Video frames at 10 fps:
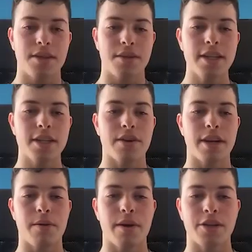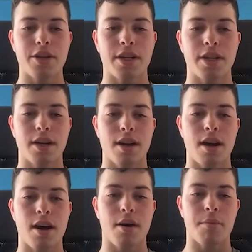that's a great question.
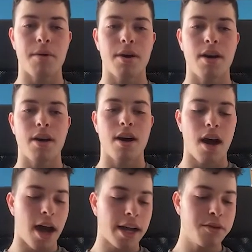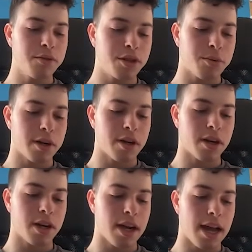I use
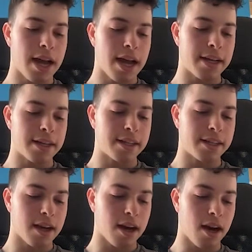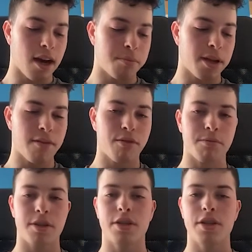Twitter as a platform
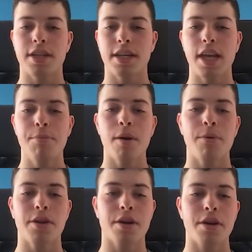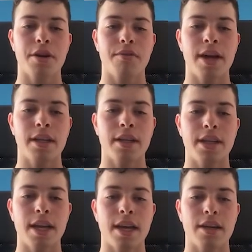just to keep up with current events
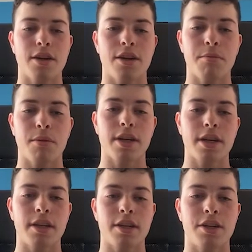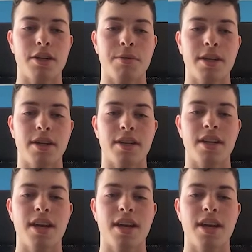and current market conditions because